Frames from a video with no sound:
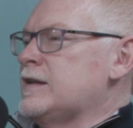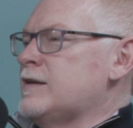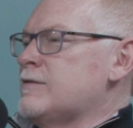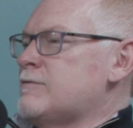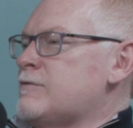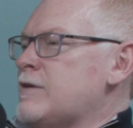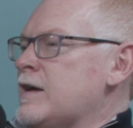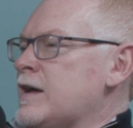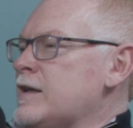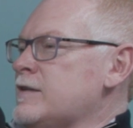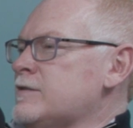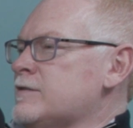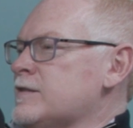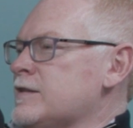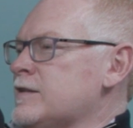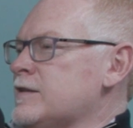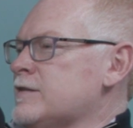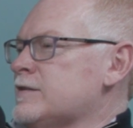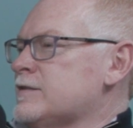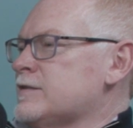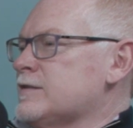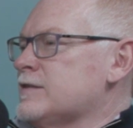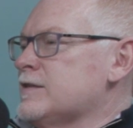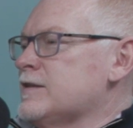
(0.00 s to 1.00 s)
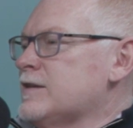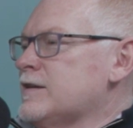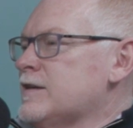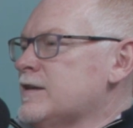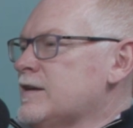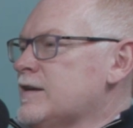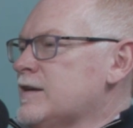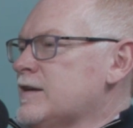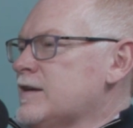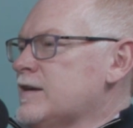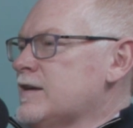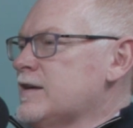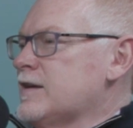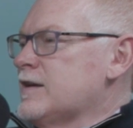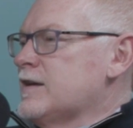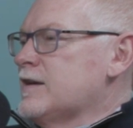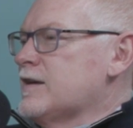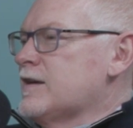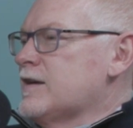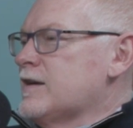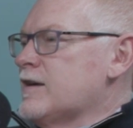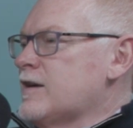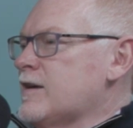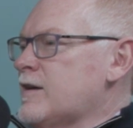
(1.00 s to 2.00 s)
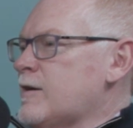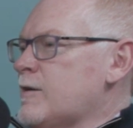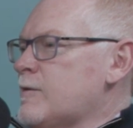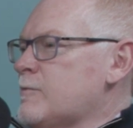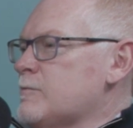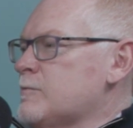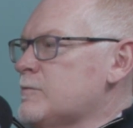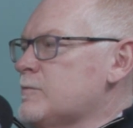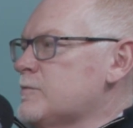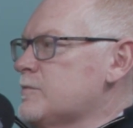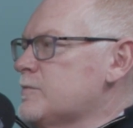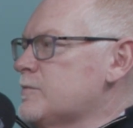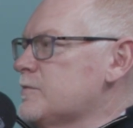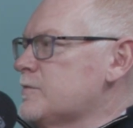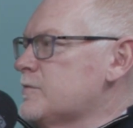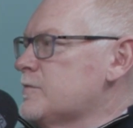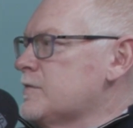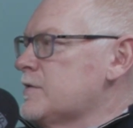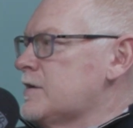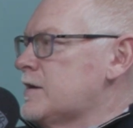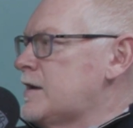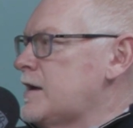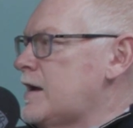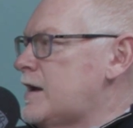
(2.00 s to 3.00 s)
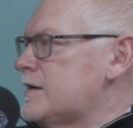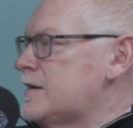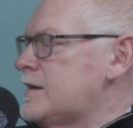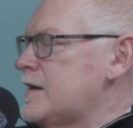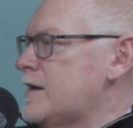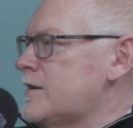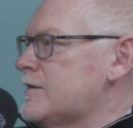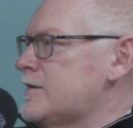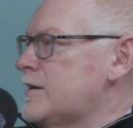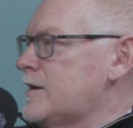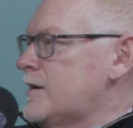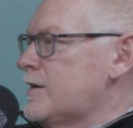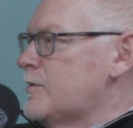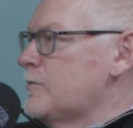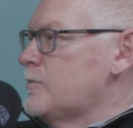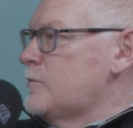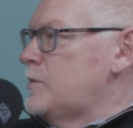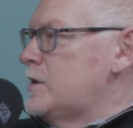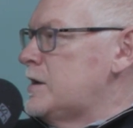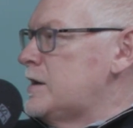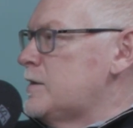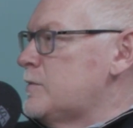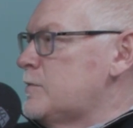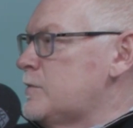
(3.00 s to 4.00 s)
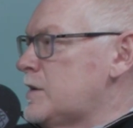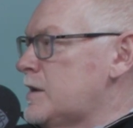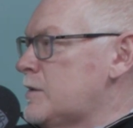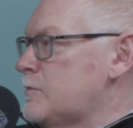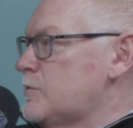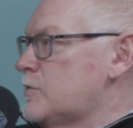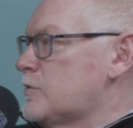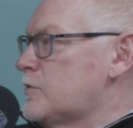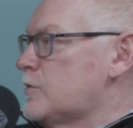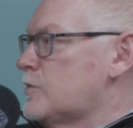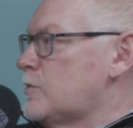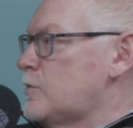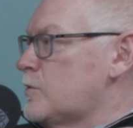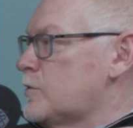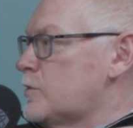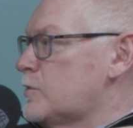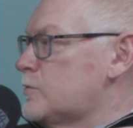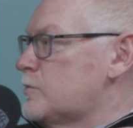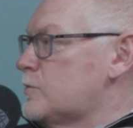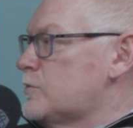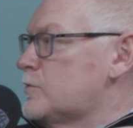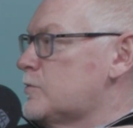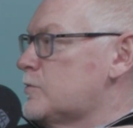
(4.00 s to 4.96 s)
the evangelist um, got down there with him and was going to